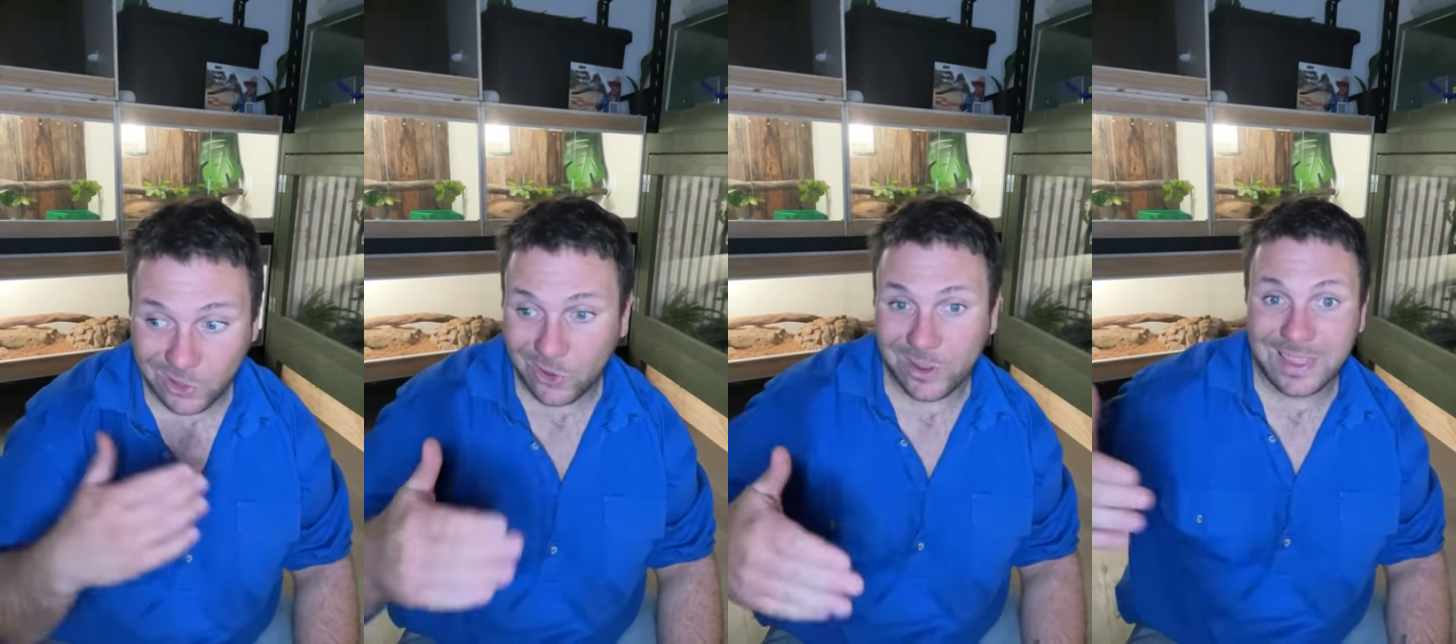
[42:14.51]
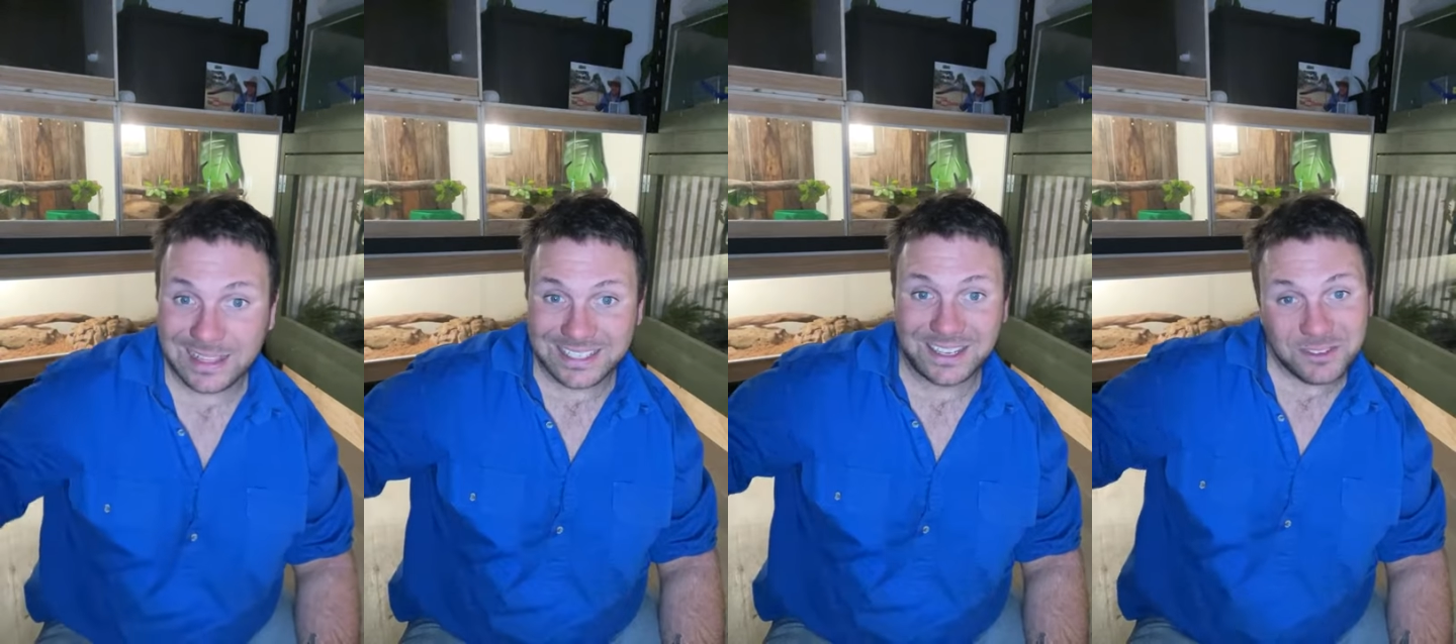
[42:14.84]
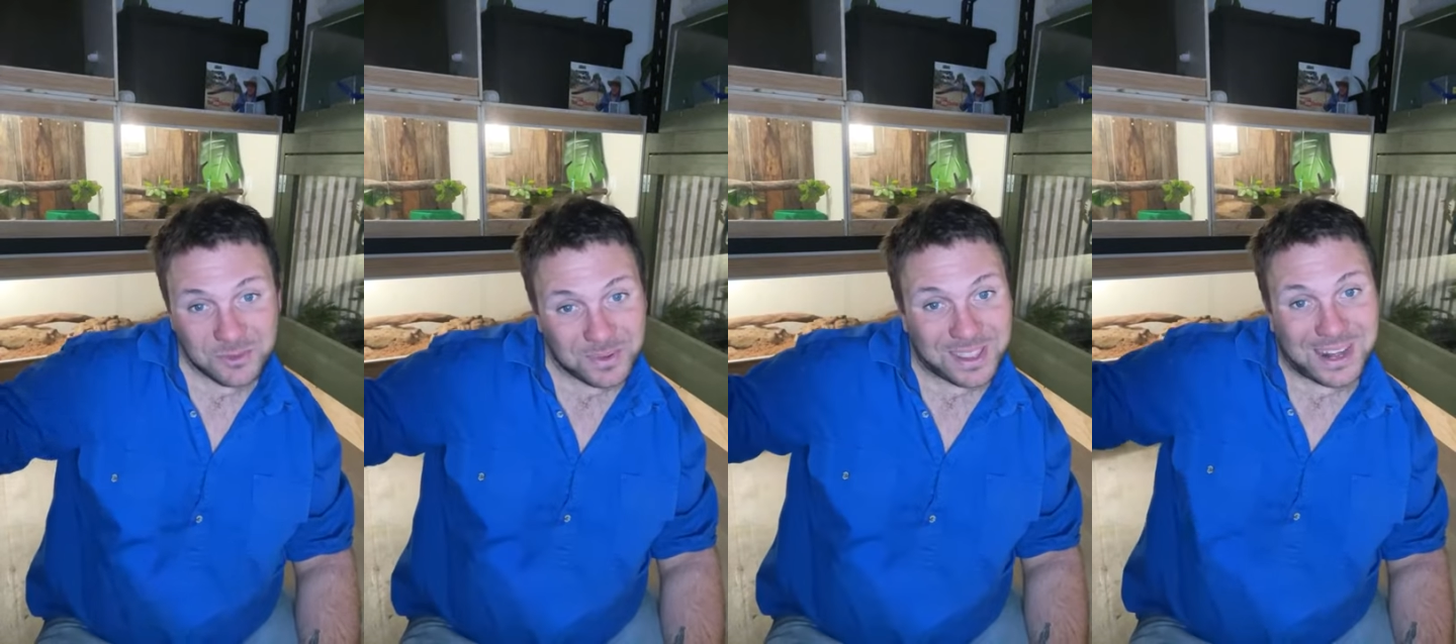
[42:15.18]
the longer that
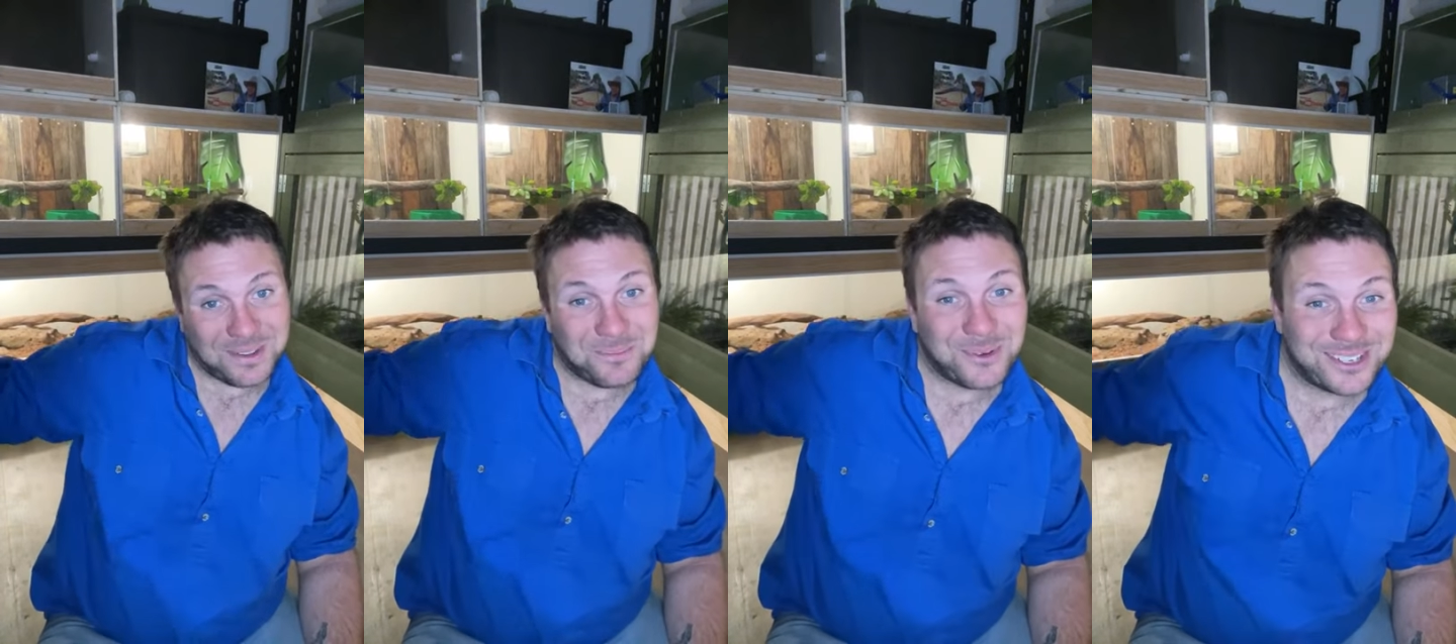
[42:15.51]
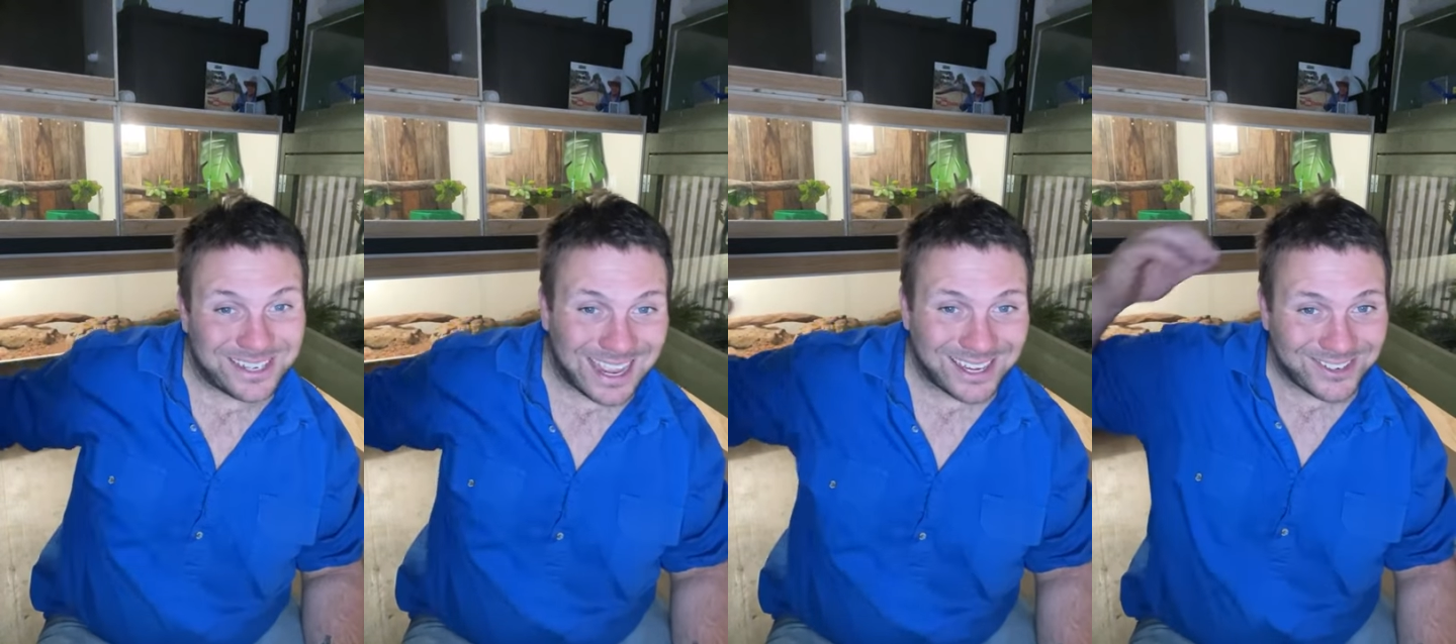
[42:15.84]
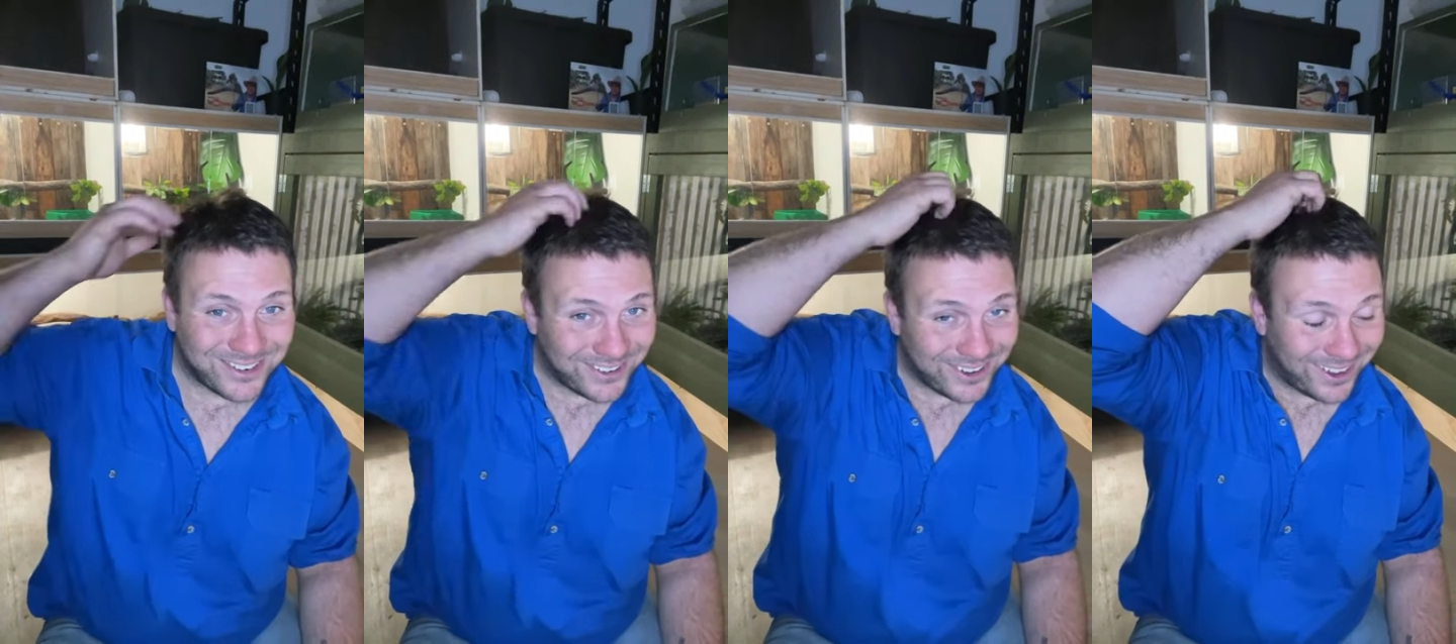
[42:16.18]
seems to be getting pushed
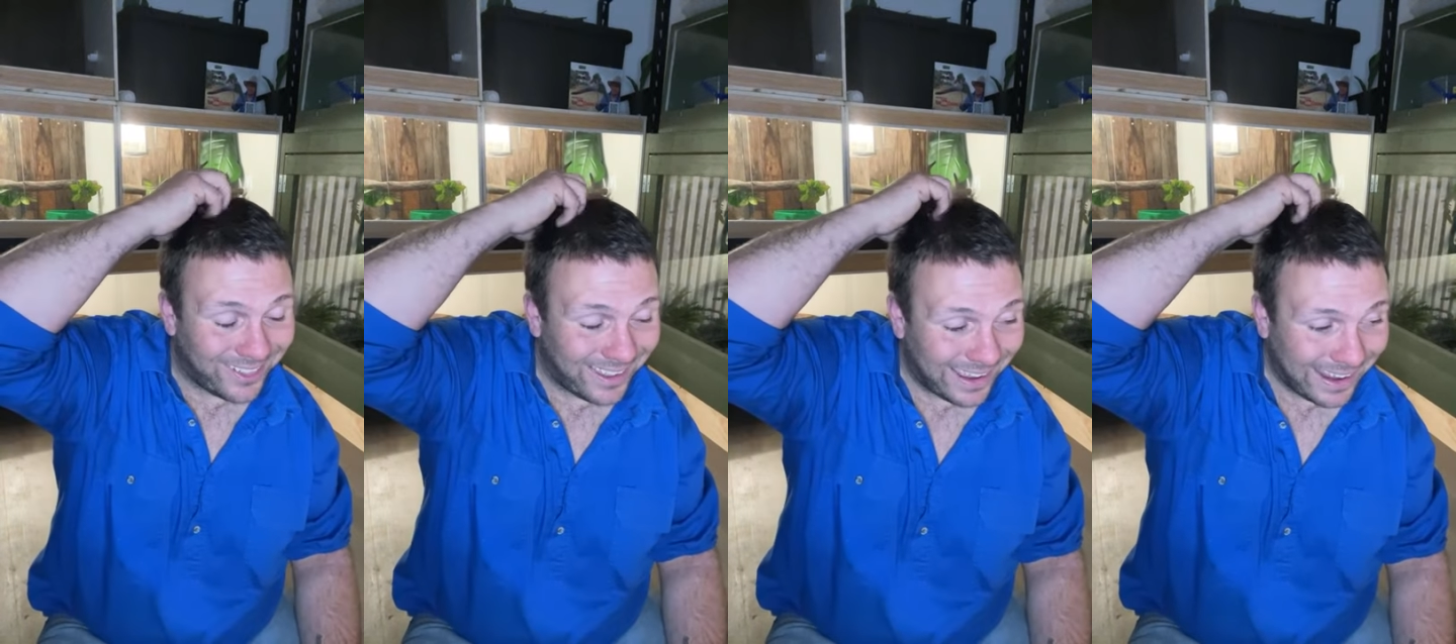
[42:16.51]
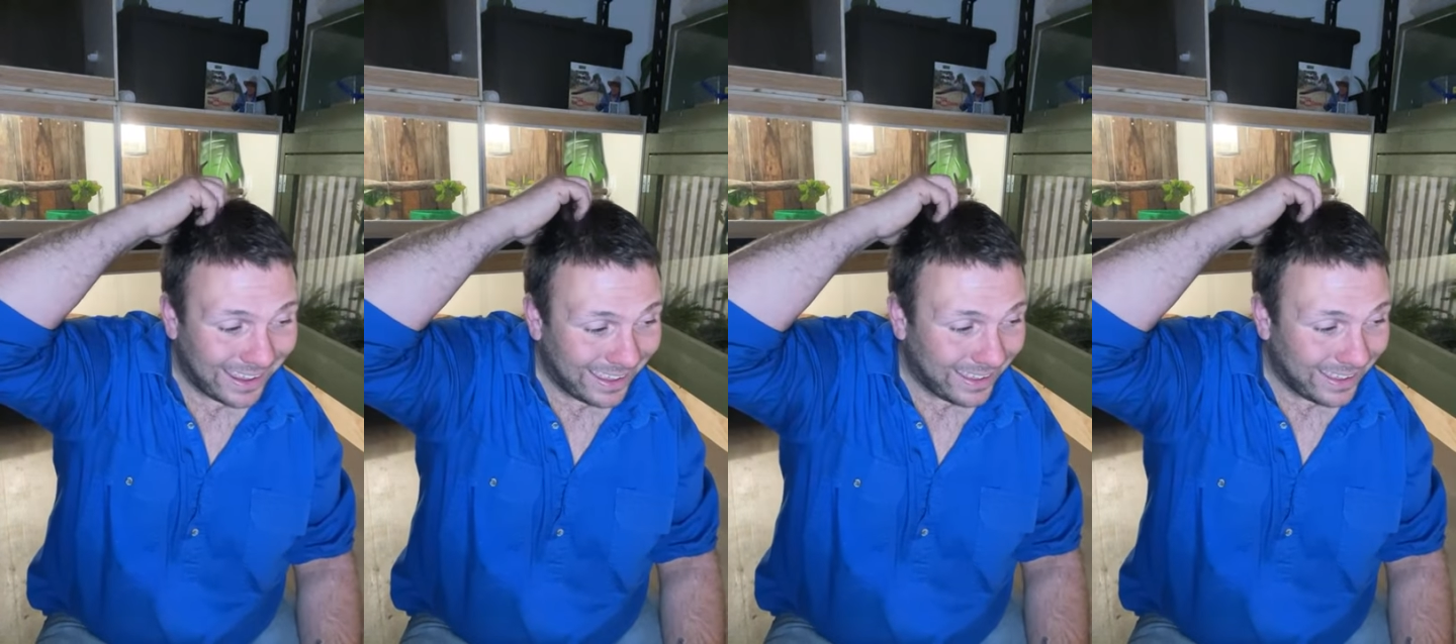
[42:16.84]
out to. You know, like